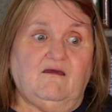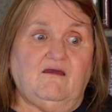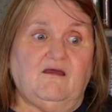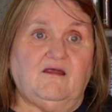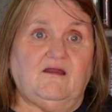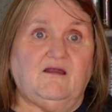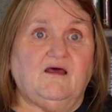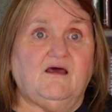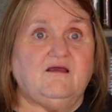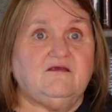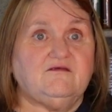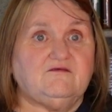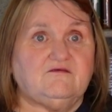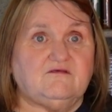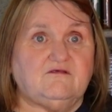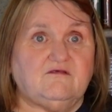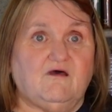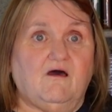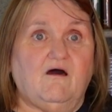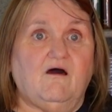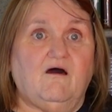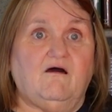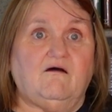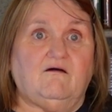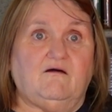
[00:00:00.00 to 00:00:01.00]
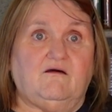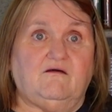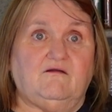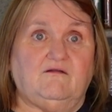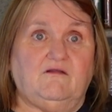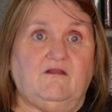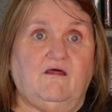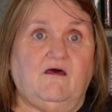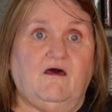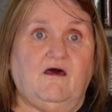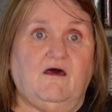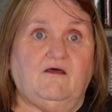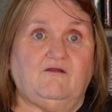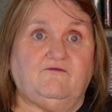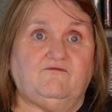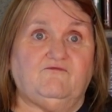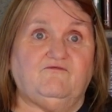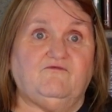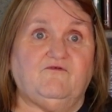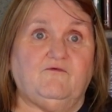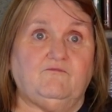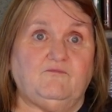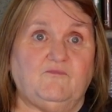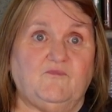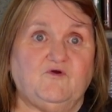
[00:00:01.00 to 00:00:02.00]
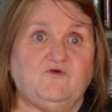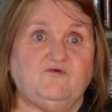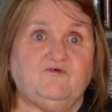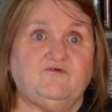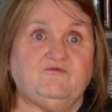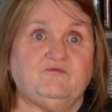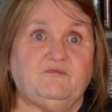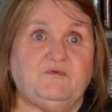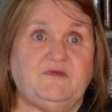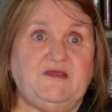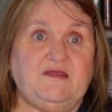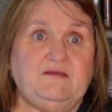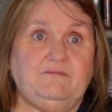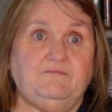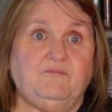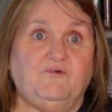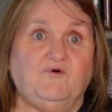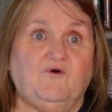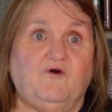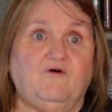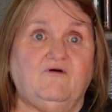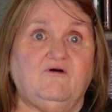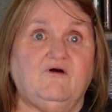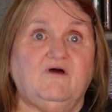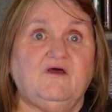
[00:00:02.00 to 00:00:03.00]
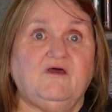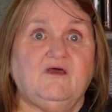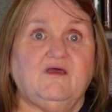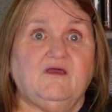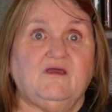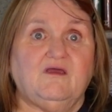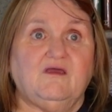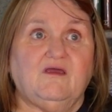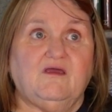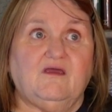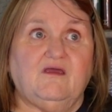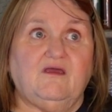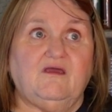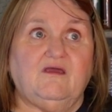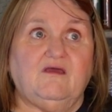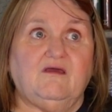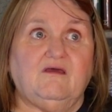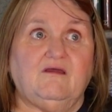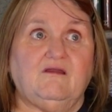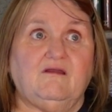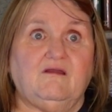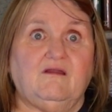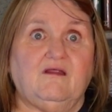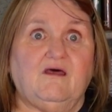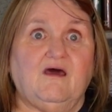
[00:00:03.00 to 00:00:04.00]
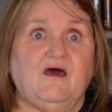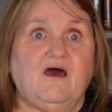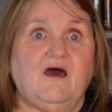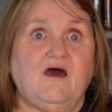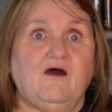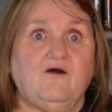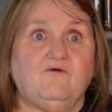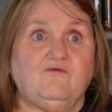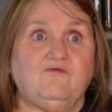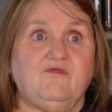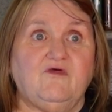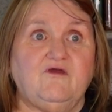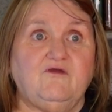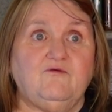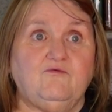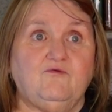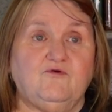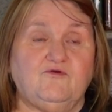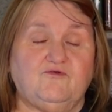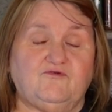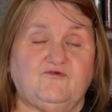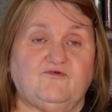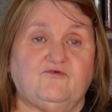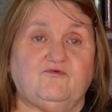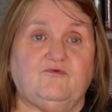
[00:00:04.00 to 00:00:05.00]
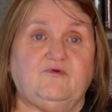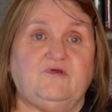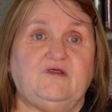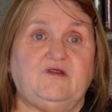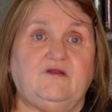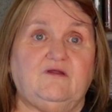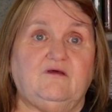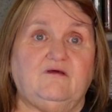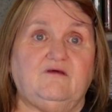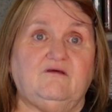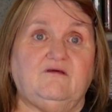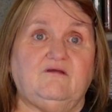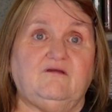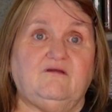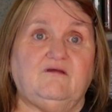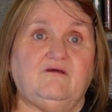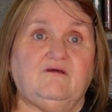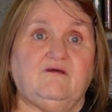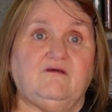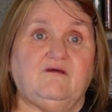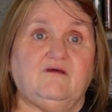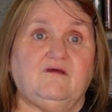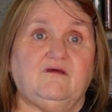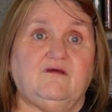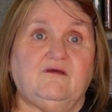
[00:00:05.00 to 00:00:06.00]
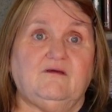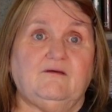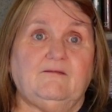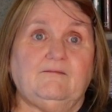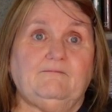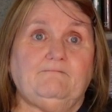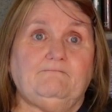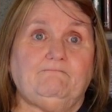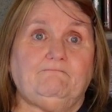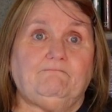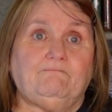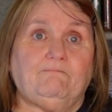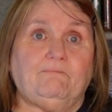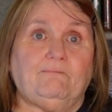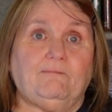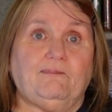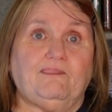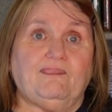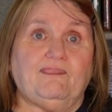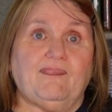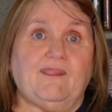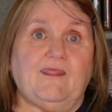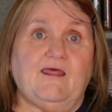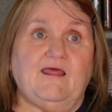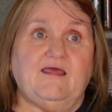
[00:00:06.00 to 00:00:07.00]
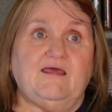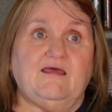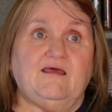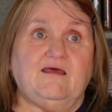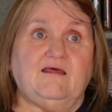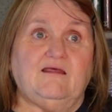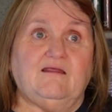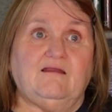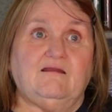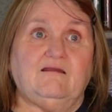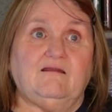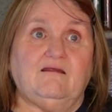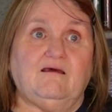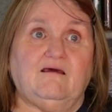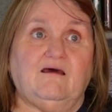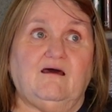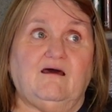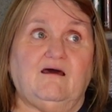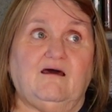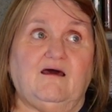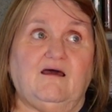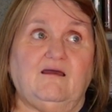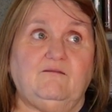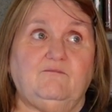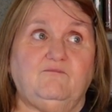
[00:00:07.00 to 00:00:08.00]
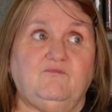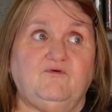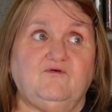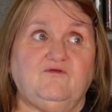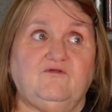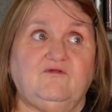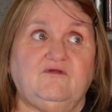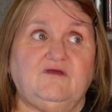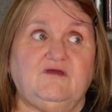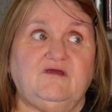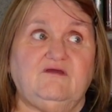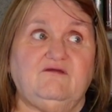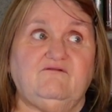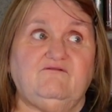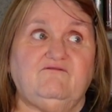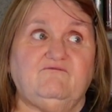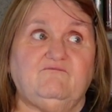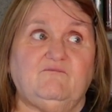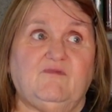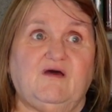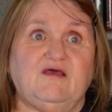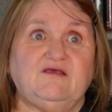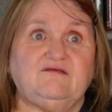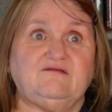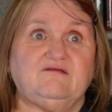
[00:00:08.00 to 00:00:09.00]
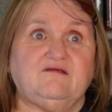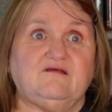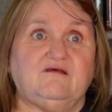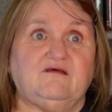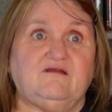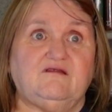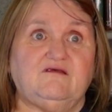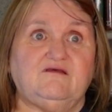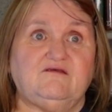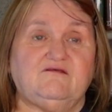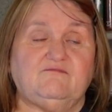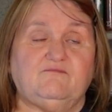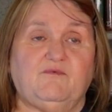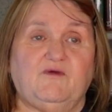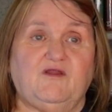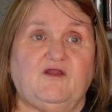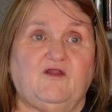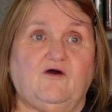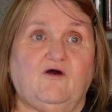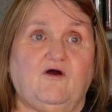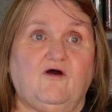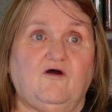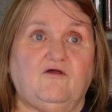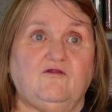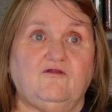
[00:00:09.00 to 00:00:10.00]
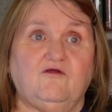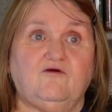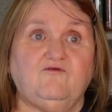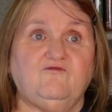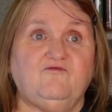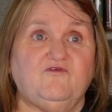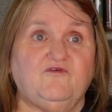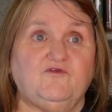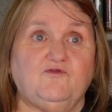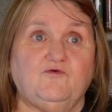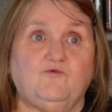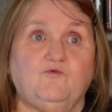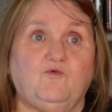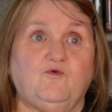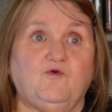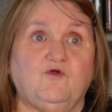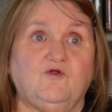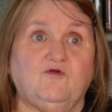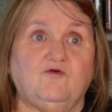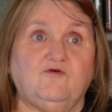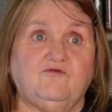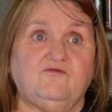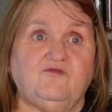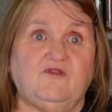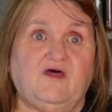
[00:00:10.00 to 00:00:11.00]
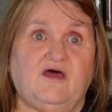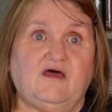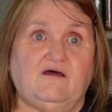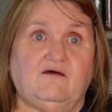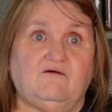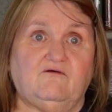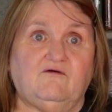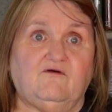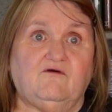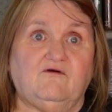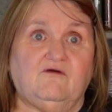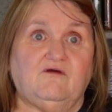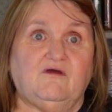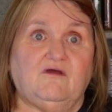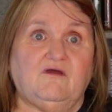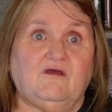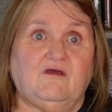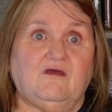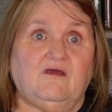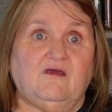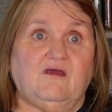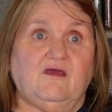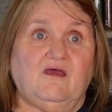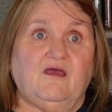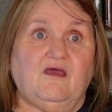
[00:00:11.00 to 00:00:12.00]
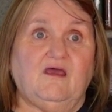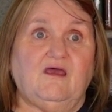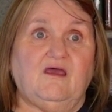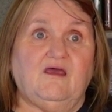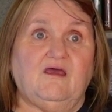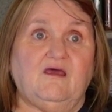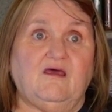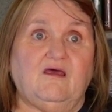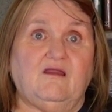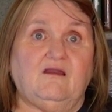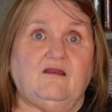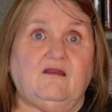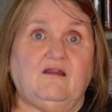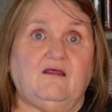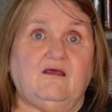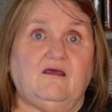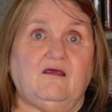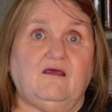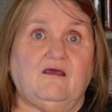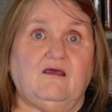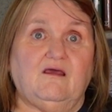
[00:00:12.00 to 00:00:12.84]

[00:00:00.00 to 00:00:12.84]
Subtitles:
and I saw a lot from those people and how they were treated. And I believe my son has been all over the world now, and